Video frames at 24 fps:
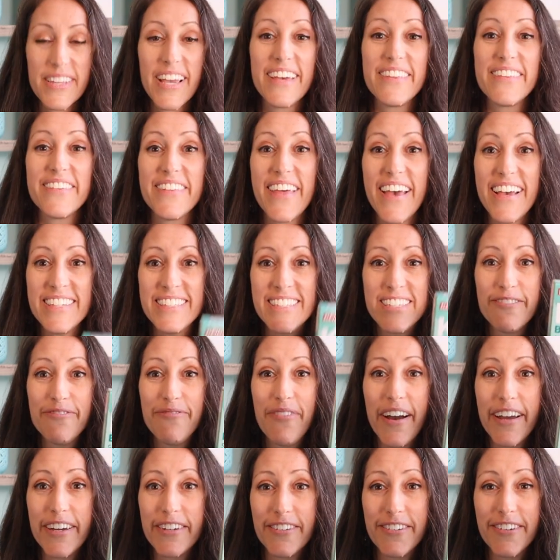And the last and
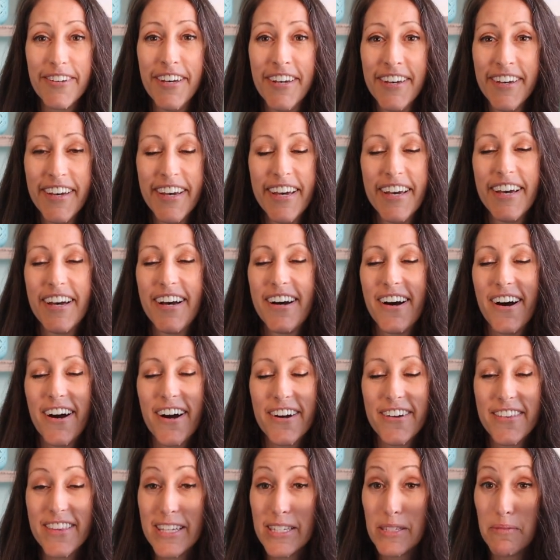final
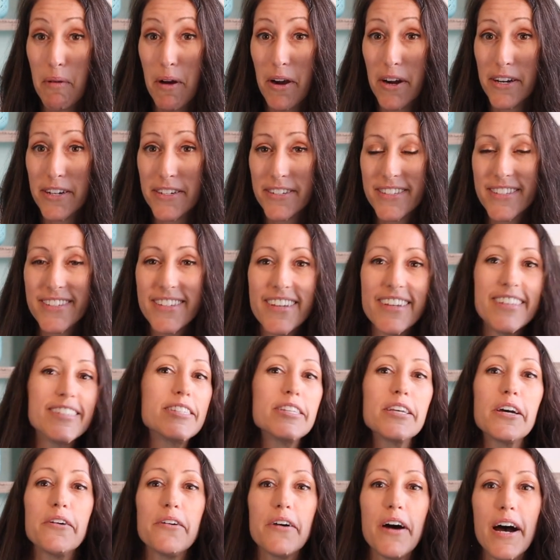are these bars. And
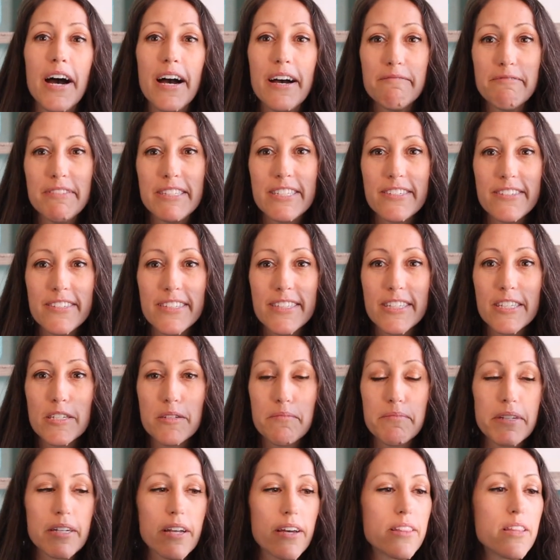so I'm still a
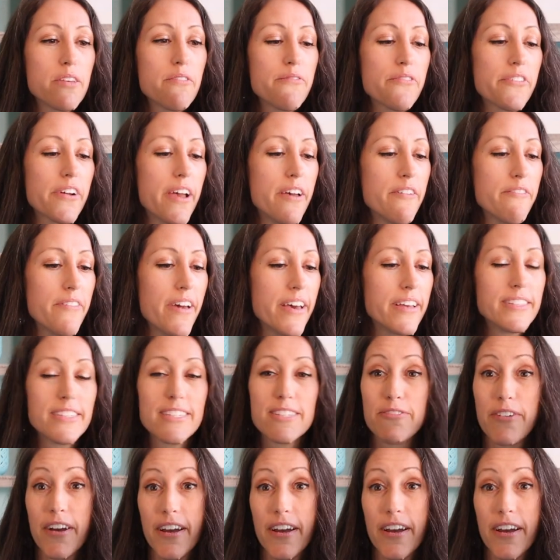little bit on the fence,